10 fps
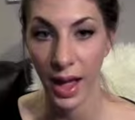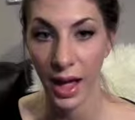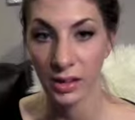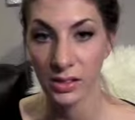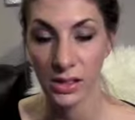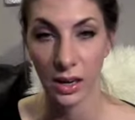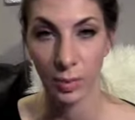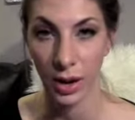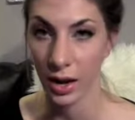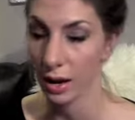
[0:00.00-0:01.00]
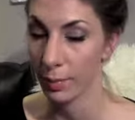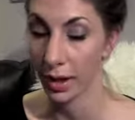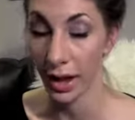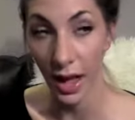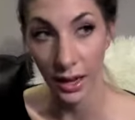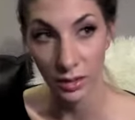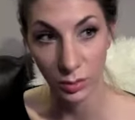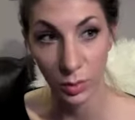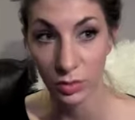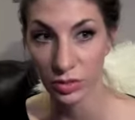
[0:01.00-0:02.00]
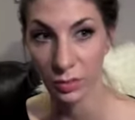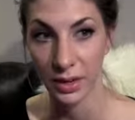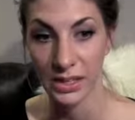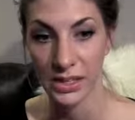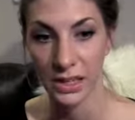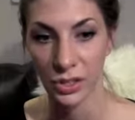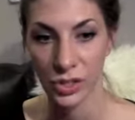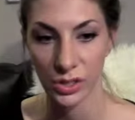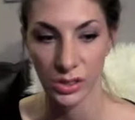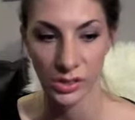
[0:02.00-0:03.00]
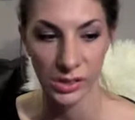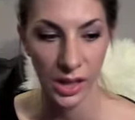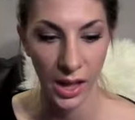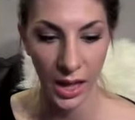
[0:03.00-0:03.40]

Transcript: the past. I had been on antibiotics most of my teenage years,